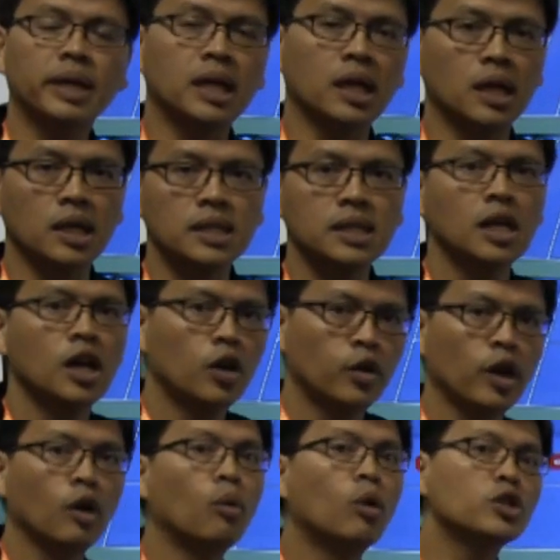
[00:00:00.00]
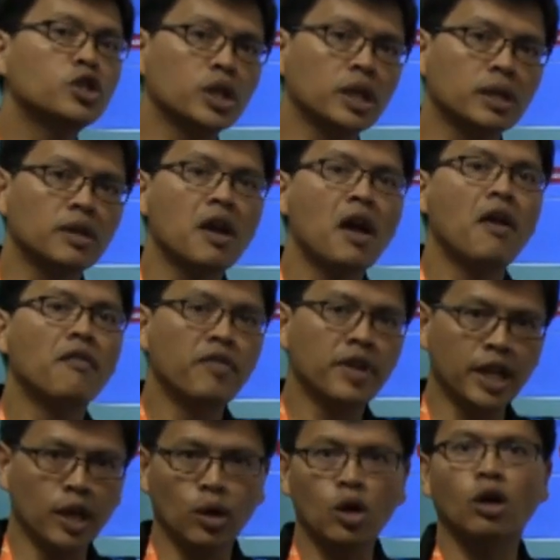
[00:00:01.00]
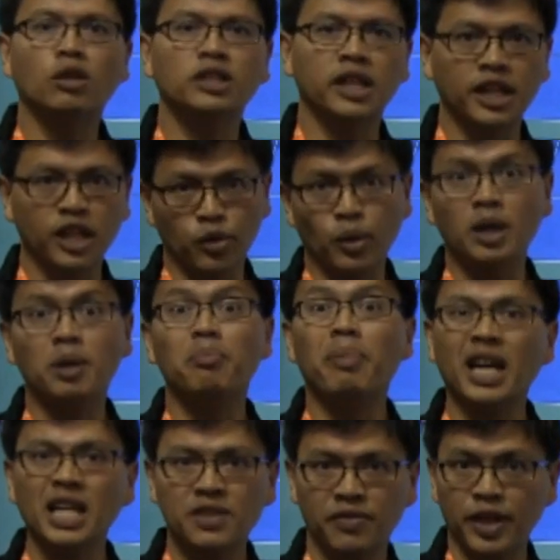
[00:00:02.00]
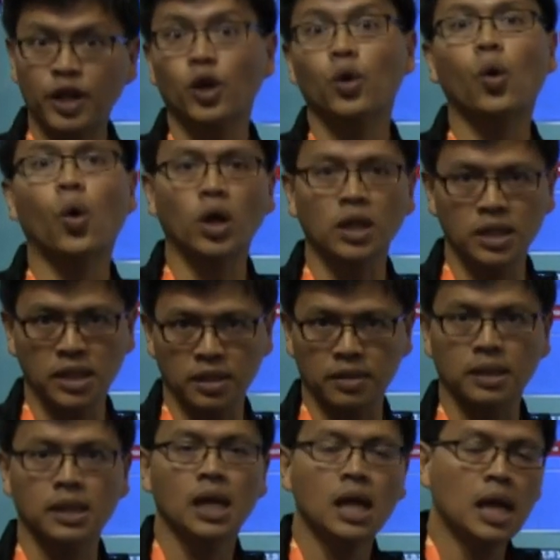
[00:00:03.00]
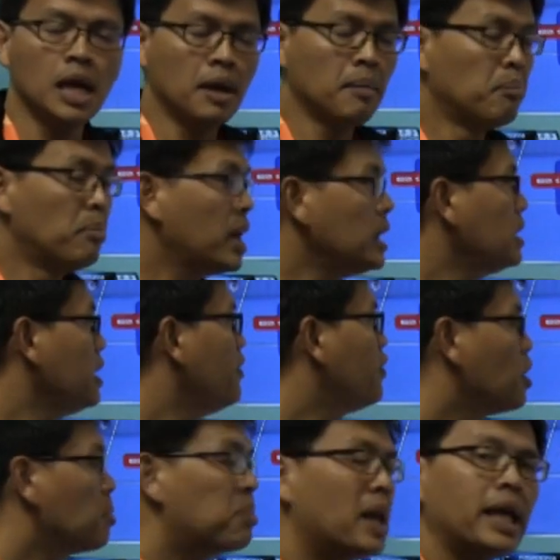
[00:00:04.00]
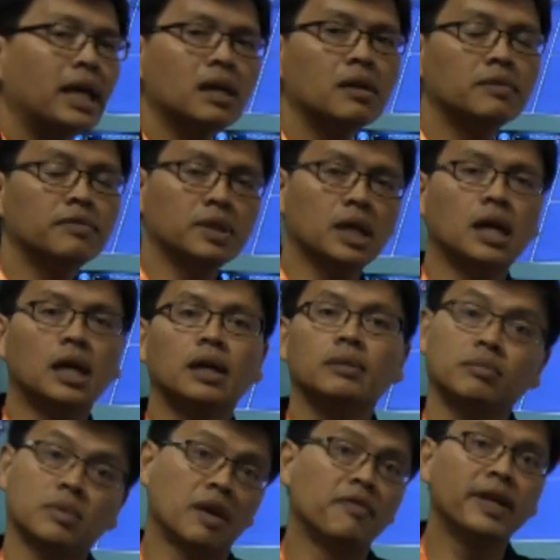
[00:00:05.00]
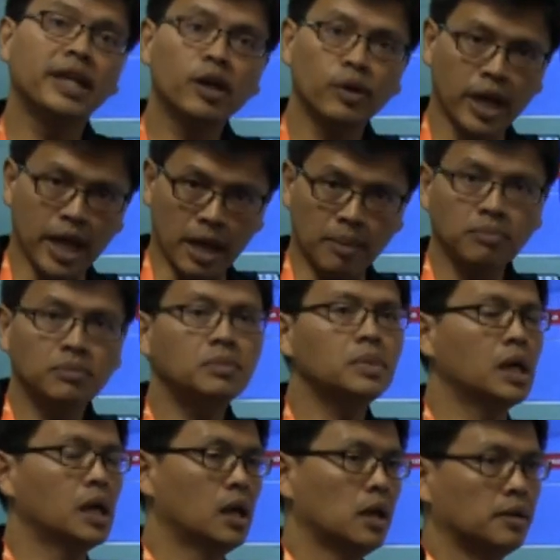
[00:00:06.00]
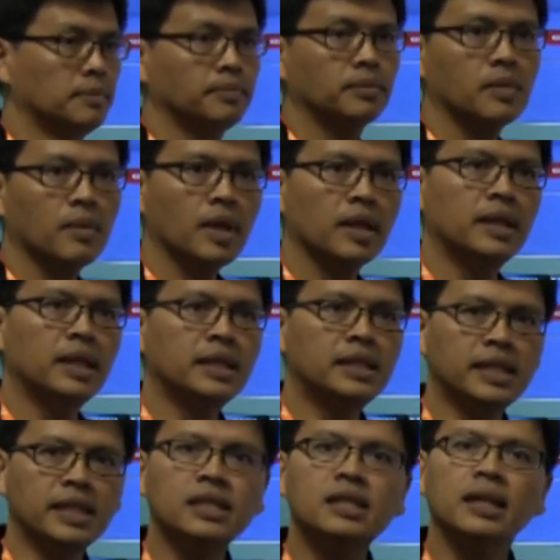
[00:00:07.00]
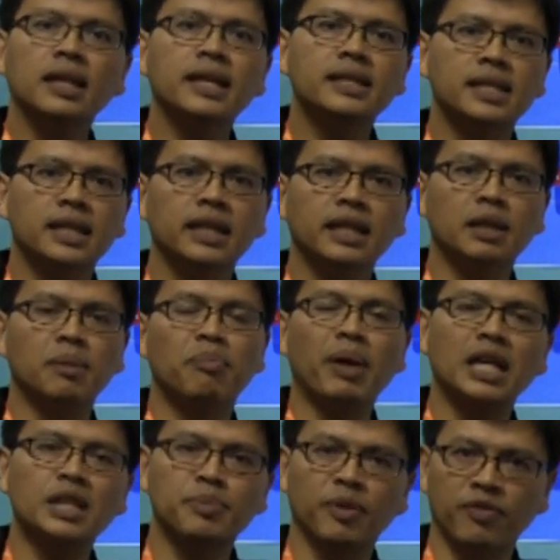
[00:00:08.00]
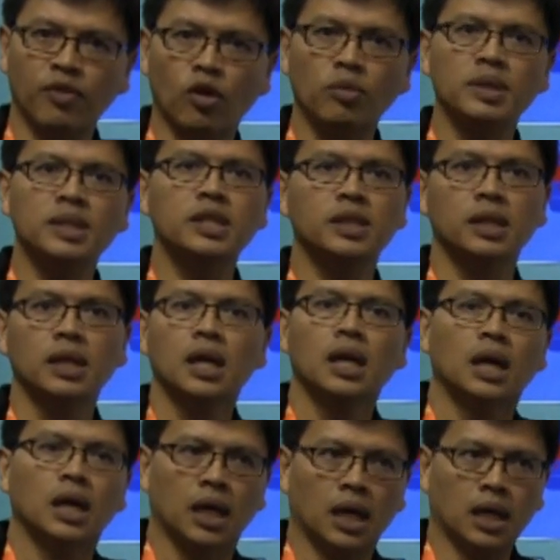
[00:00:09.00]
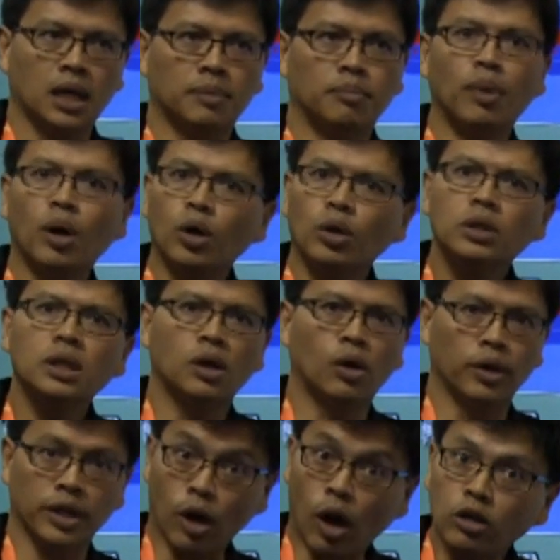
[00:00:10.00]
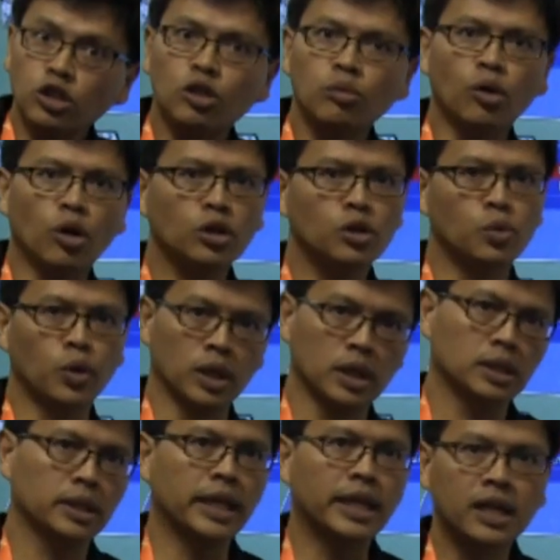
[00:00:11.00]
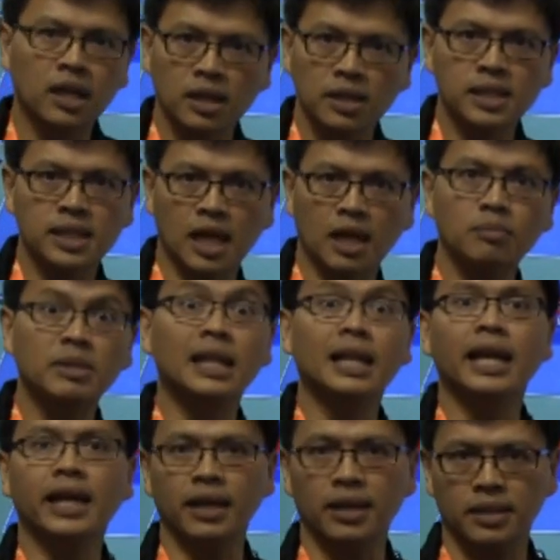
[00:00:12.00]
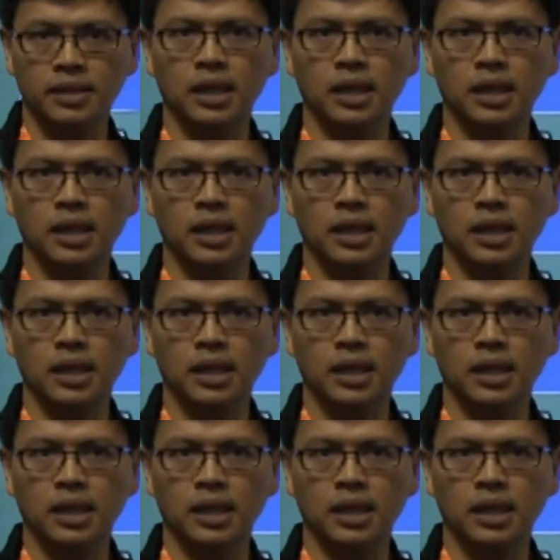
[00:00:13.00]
because you're watching video content and you want the best video quality. But if you're playing a video game, the deinterlacing in the best performance mode or in auto mode will incur some delay,